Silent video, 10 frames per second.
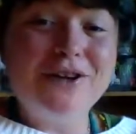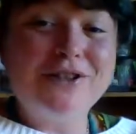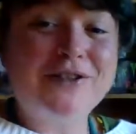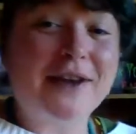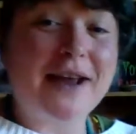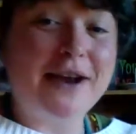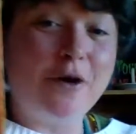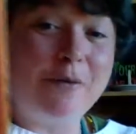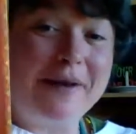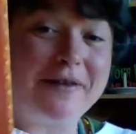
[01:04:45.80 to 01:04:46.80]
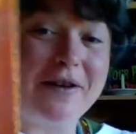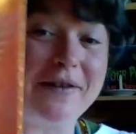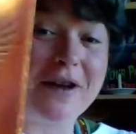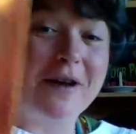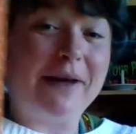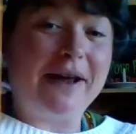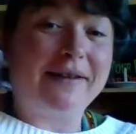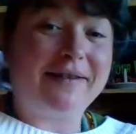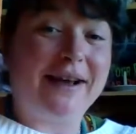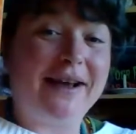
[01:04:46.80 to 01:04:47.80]
She's like, I know my sun is
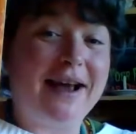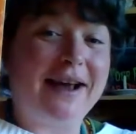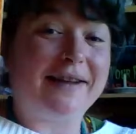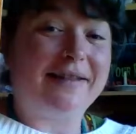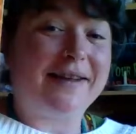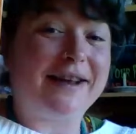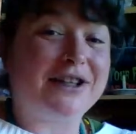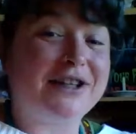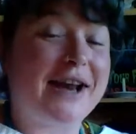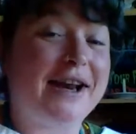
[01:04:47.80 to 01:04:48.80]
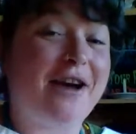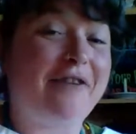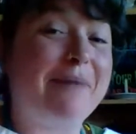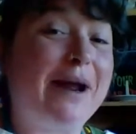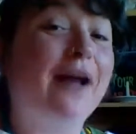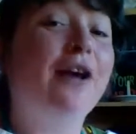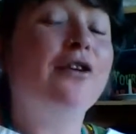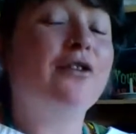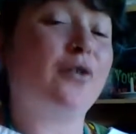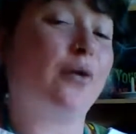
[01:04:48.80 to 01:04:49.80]
coming. See, I can see it shining off my
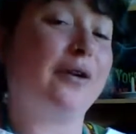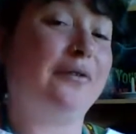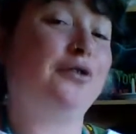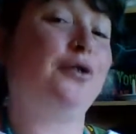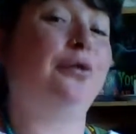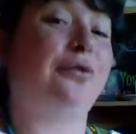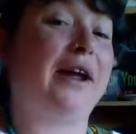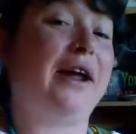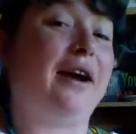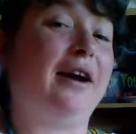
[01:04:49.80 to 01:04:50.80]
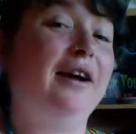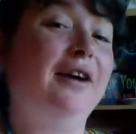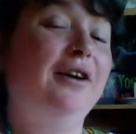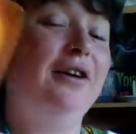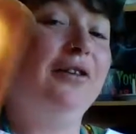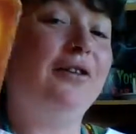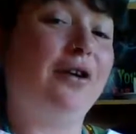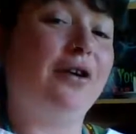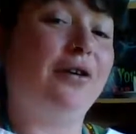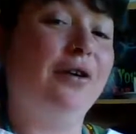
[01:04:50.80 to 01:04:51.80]
sword of truth right here.
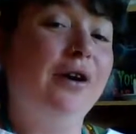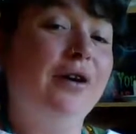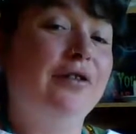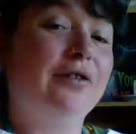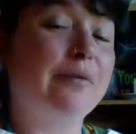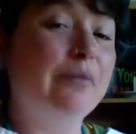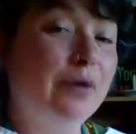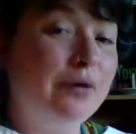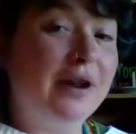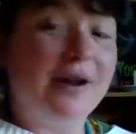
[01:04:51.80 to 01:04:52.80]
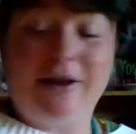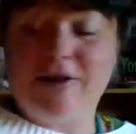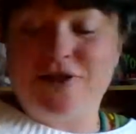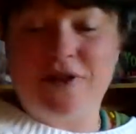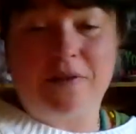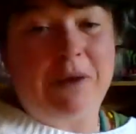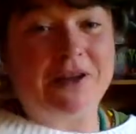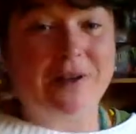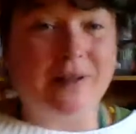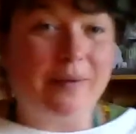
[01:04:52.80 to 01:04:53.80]
So the moon is just
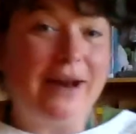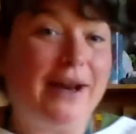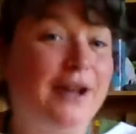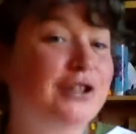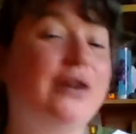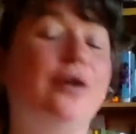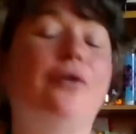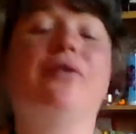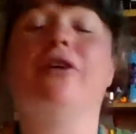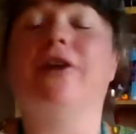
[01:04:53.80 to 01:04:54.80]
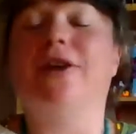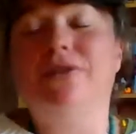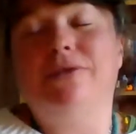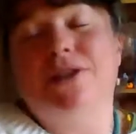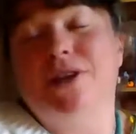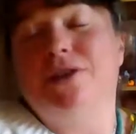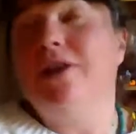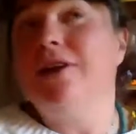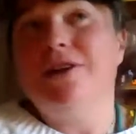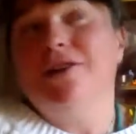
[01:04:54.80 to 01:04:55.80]
patiently waiting. She knows. Her
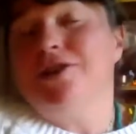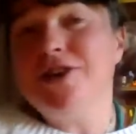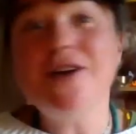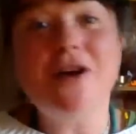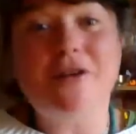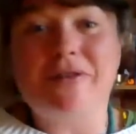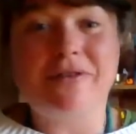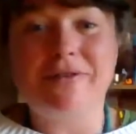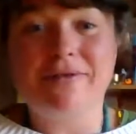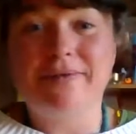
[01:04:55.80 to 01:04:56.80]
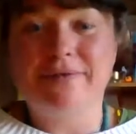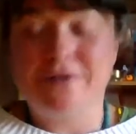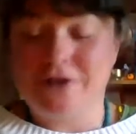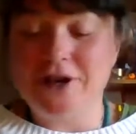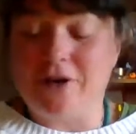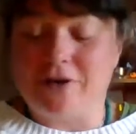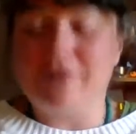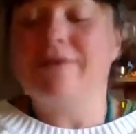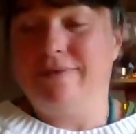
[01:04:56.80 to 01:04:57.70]
intuition, she knows. She knows.